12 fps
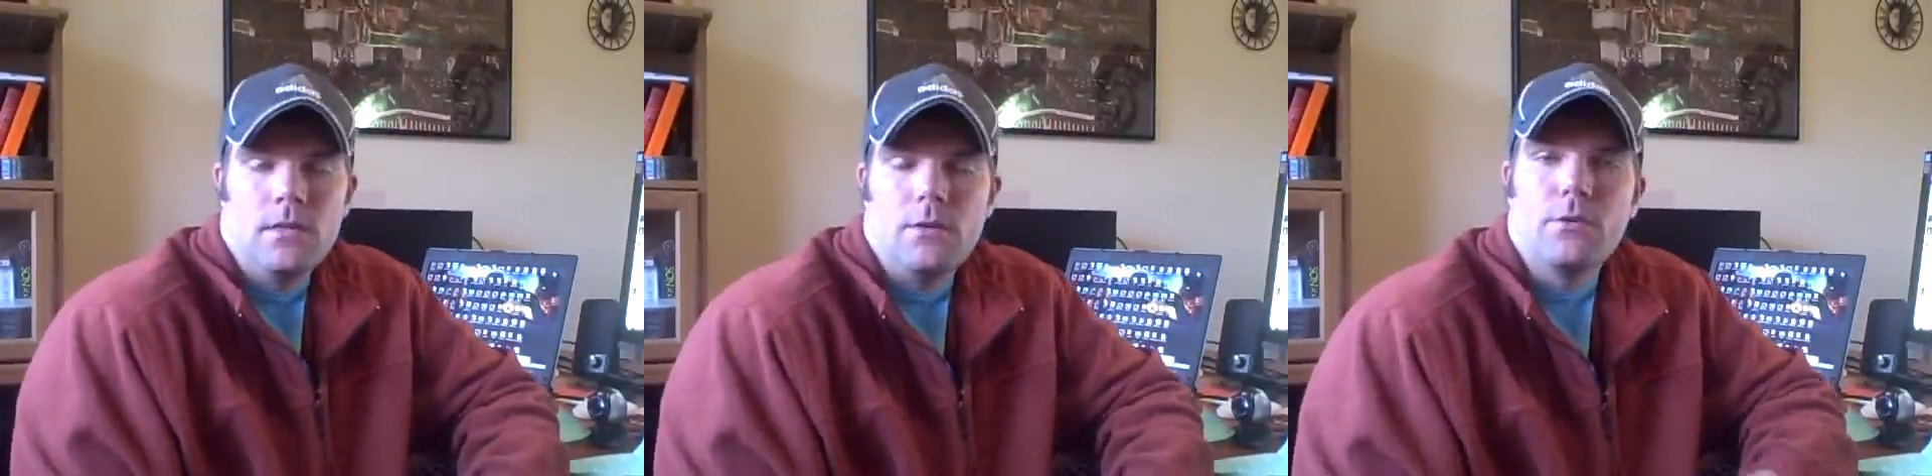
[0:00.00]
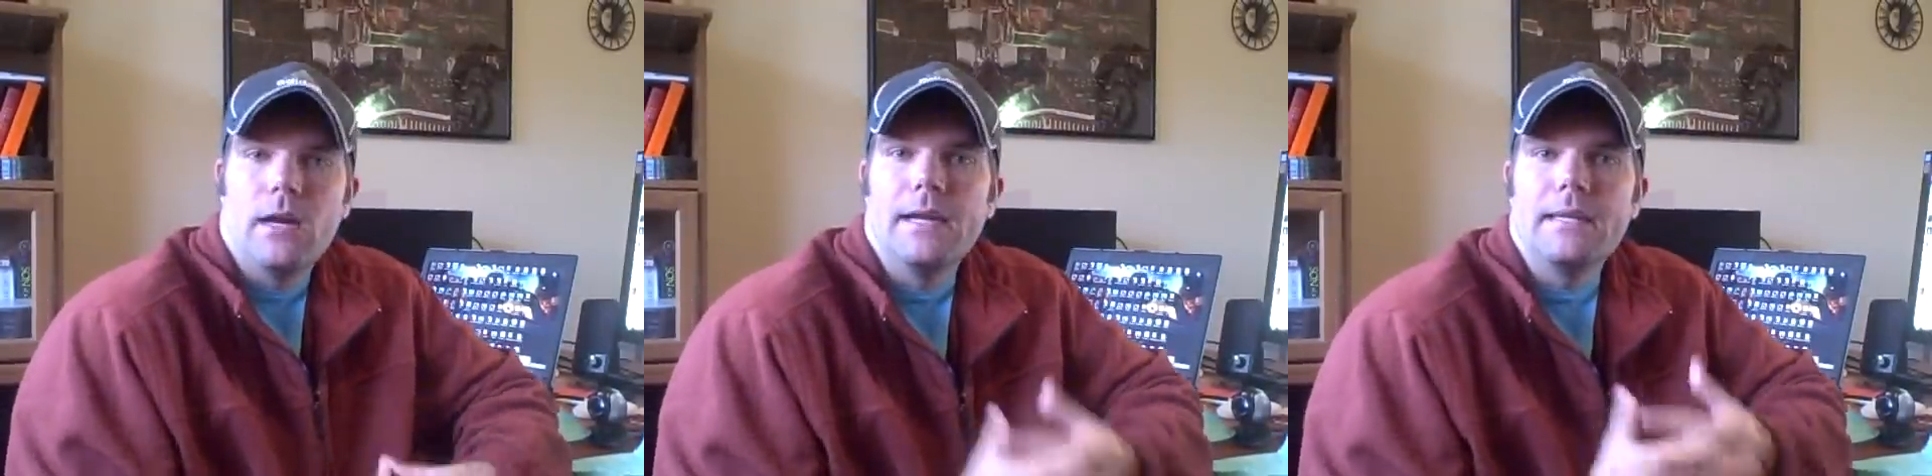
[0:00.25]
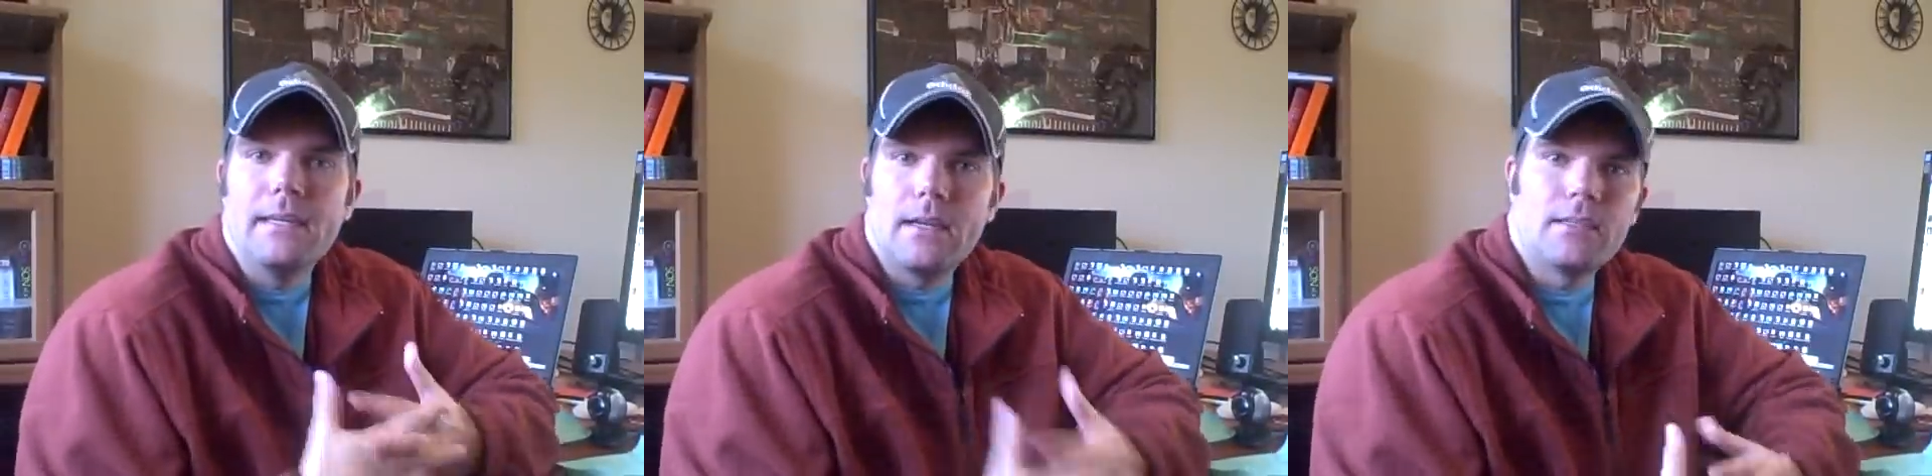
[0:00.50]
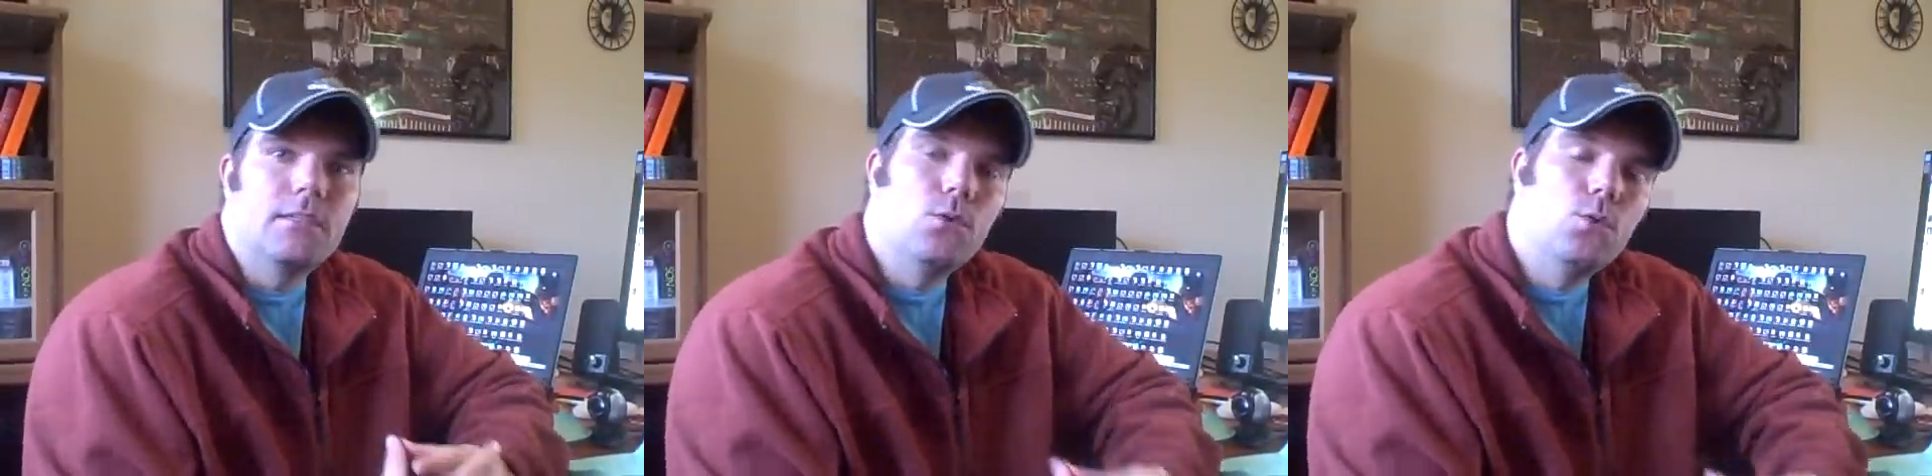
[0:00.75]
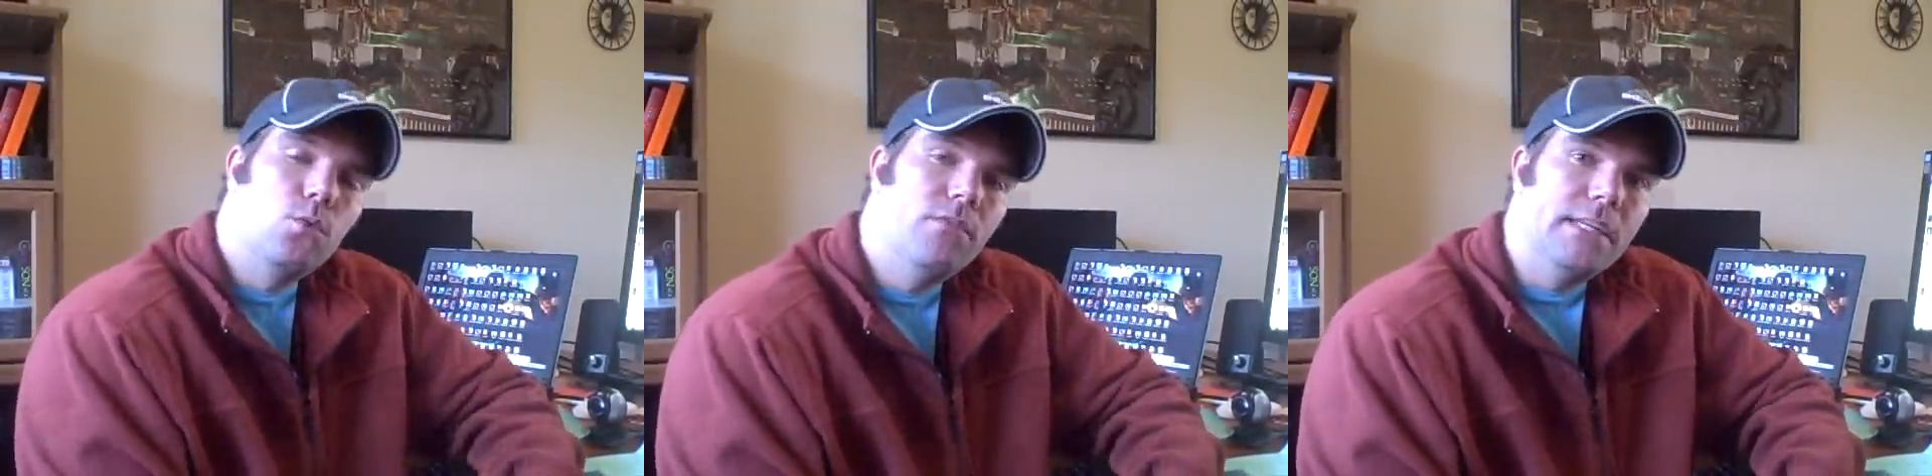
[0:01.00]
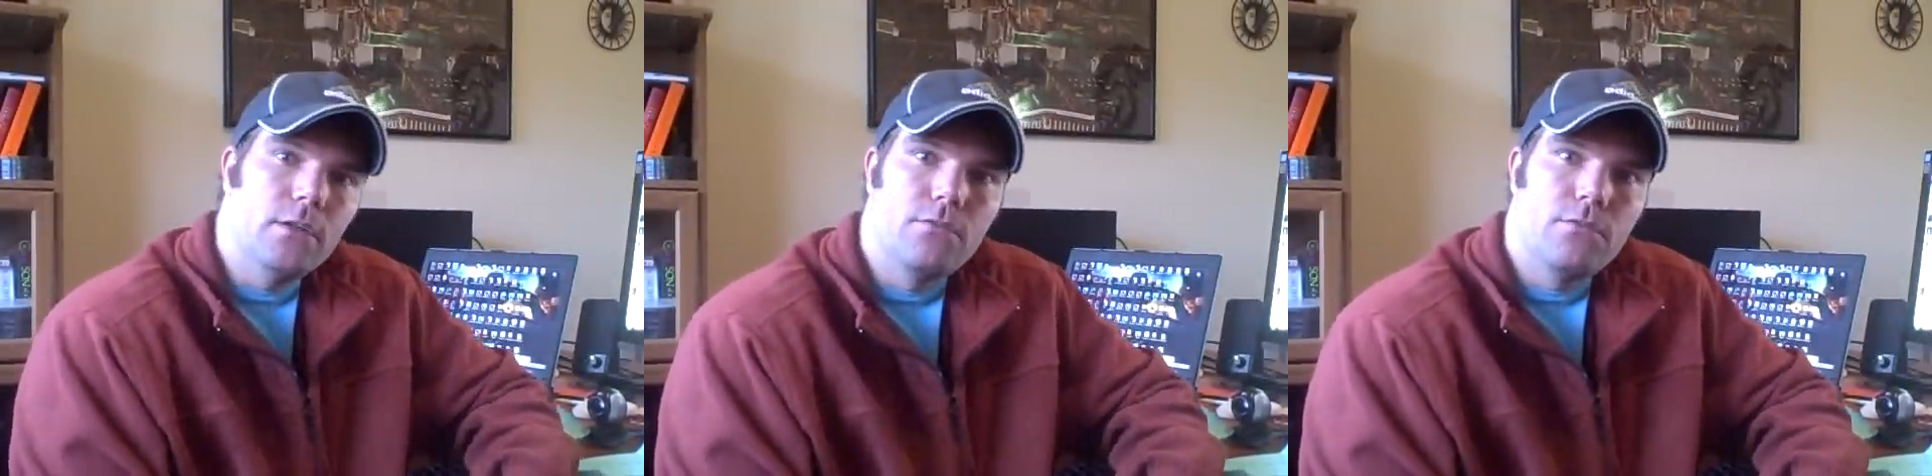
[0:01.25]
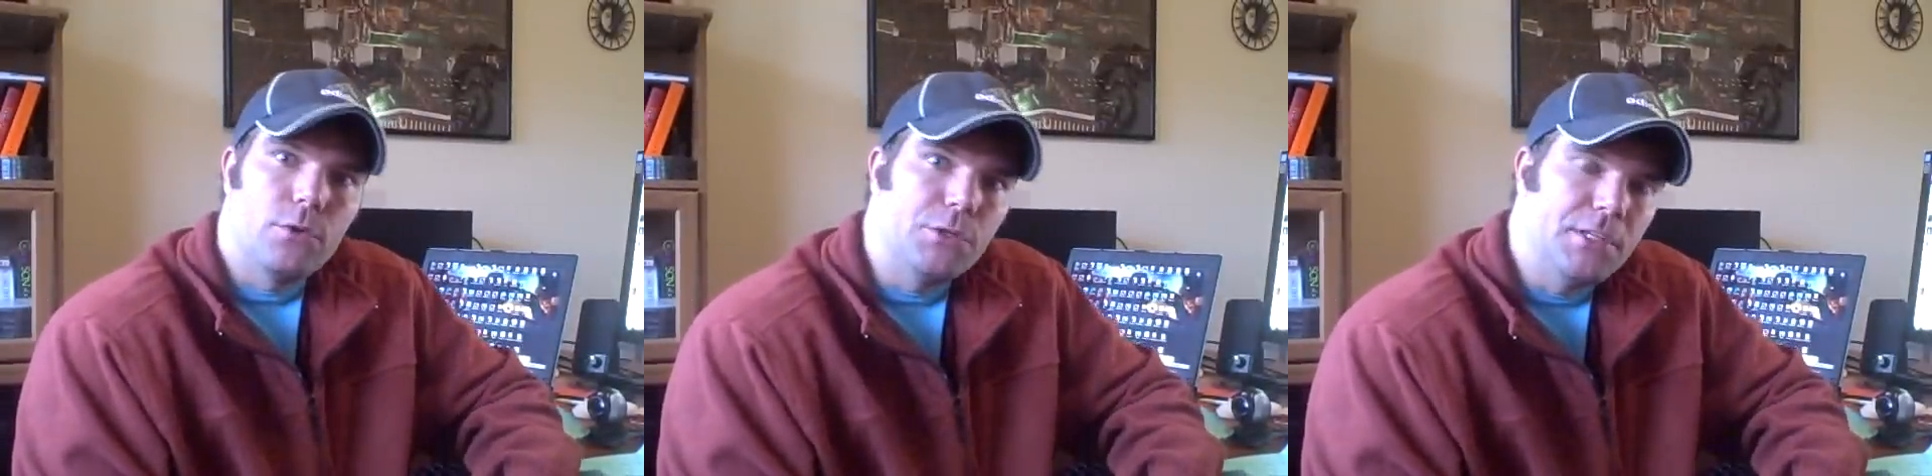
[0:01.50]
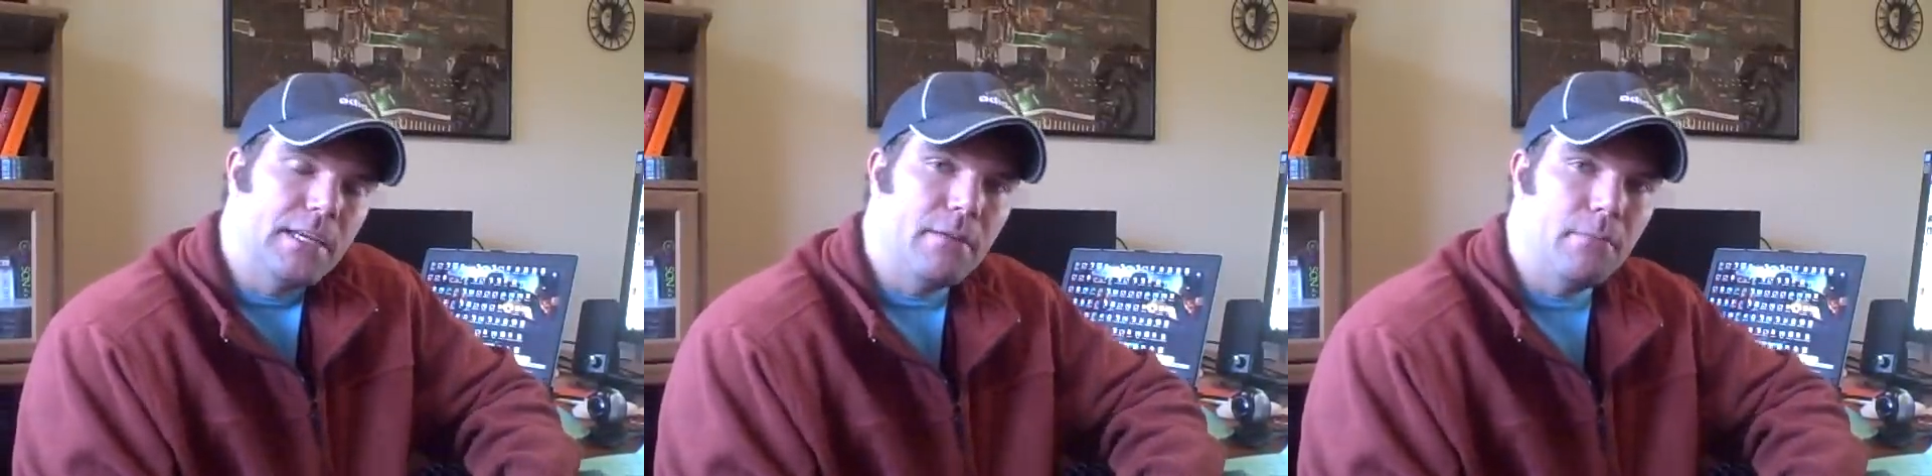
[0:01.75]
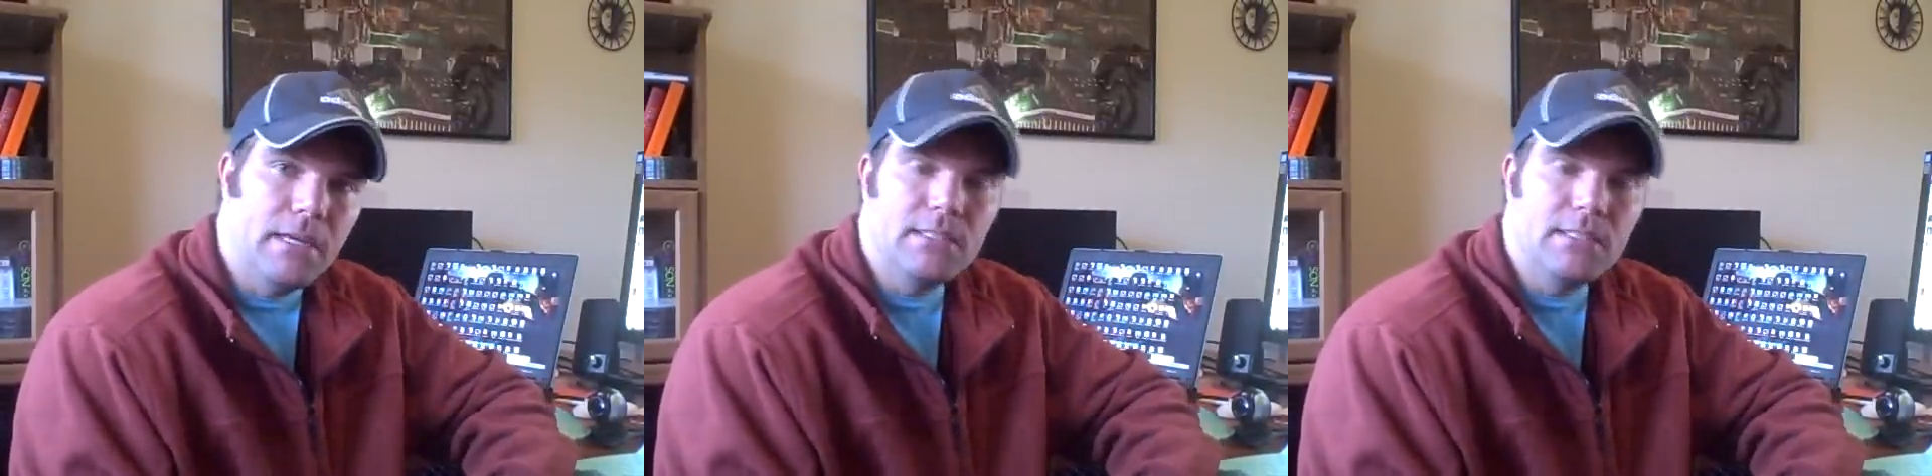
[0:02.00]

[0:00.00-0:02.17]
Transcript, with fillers: All right, got a cool video for you today.